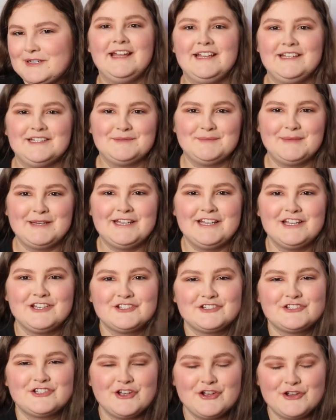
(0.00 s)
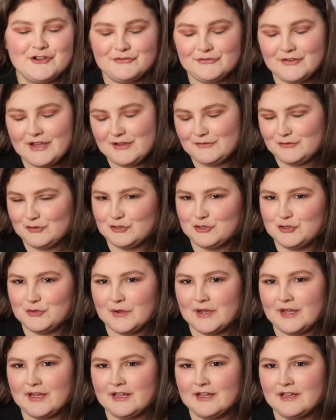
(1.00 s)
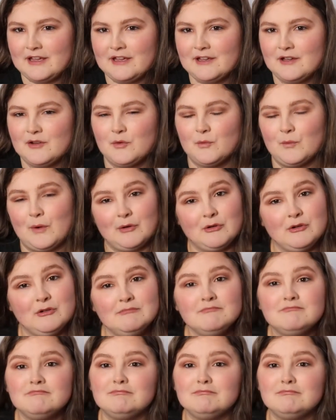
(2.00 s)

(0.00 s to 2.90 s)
It is me, Soph. If you're new here, welcome.